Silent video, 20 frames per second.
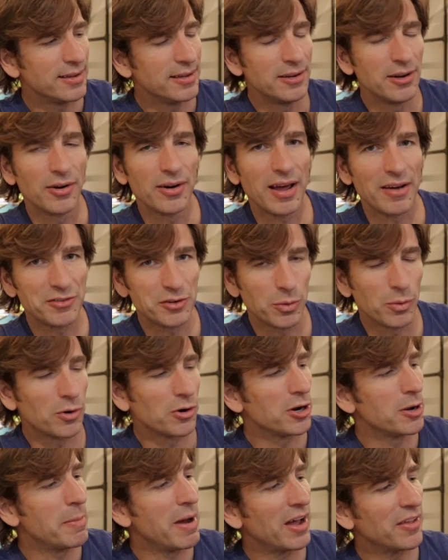You don't have to
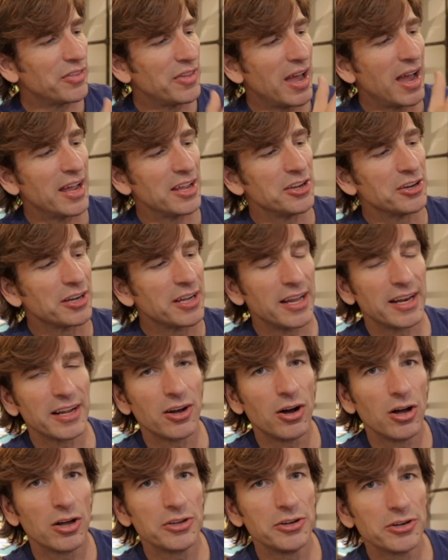worry about that. You're getting
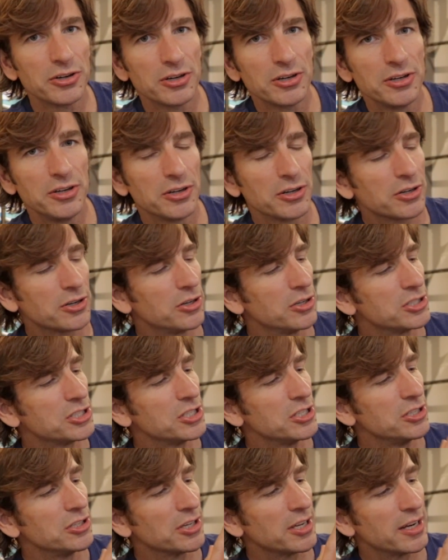all your
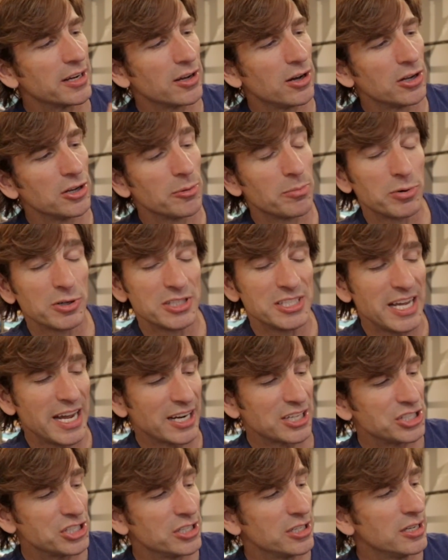cushion, you're getting all your
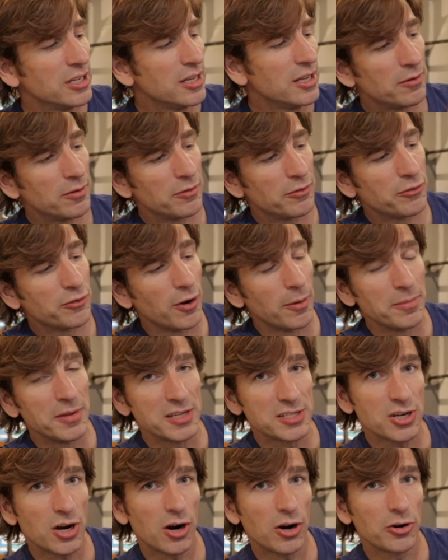protection from
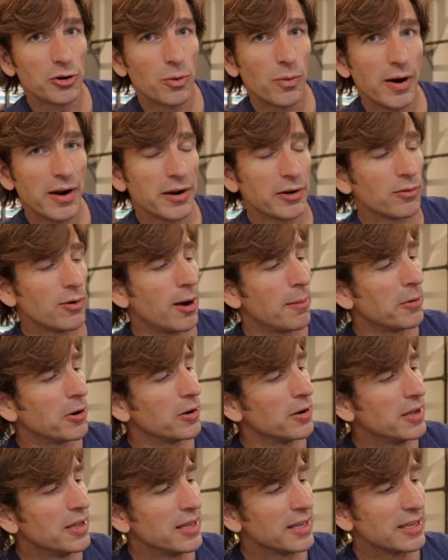this harder wearing
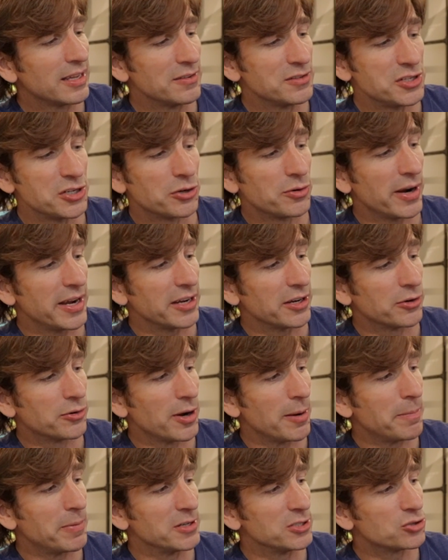rubber. Gives you great
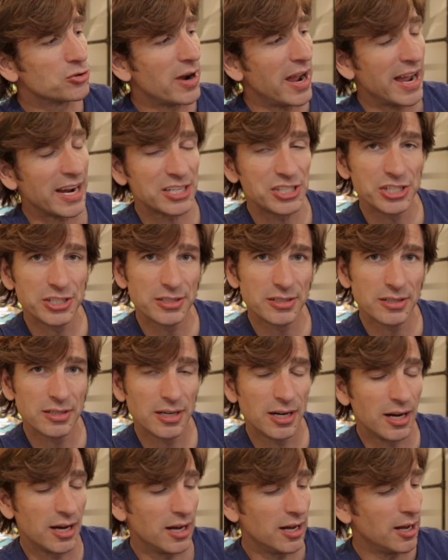grip and traction
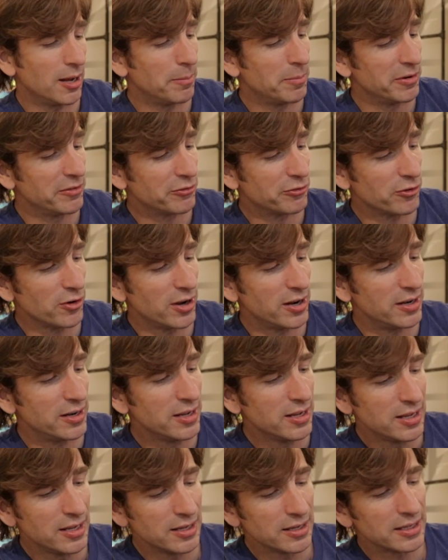up in front.
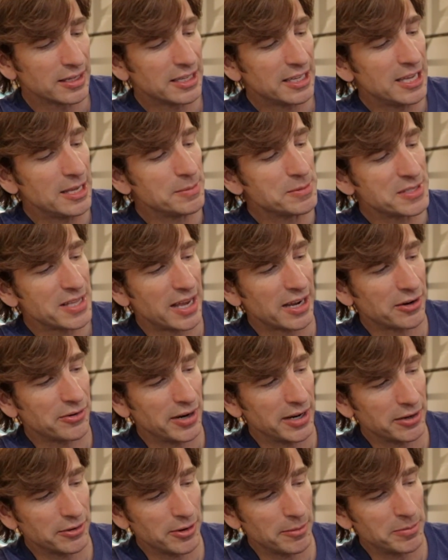Keeps that
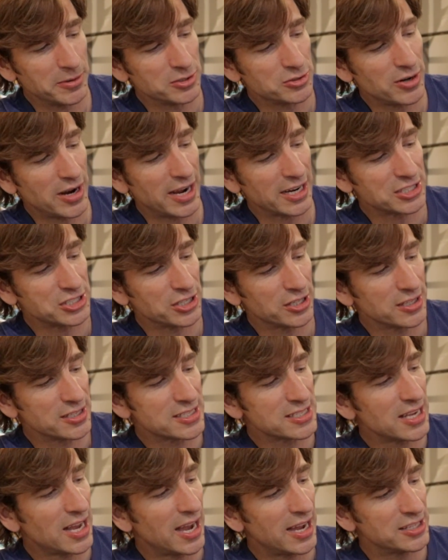great grip and traction on the
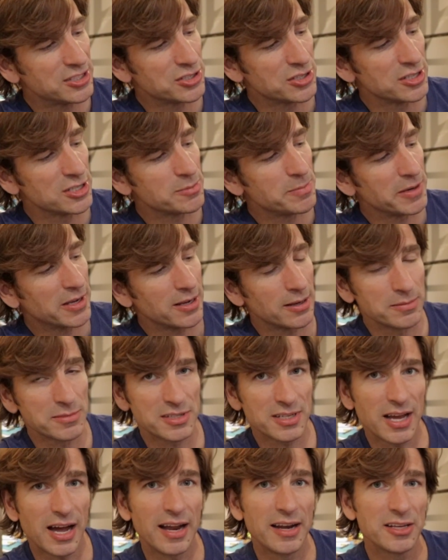side, so this
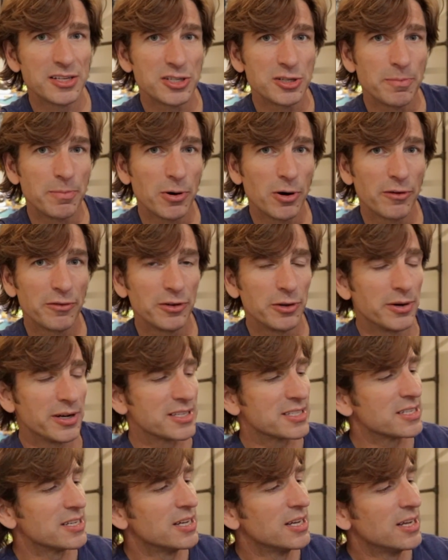becomes kind of
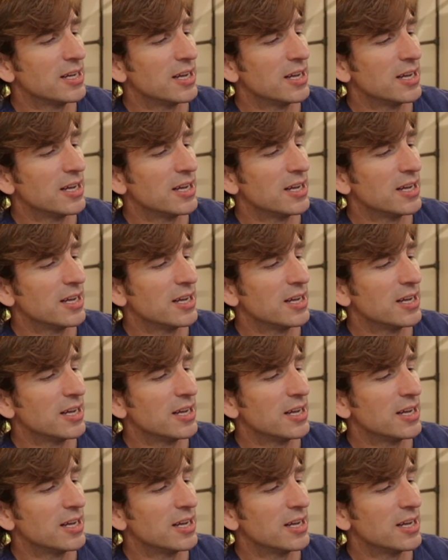superfluous.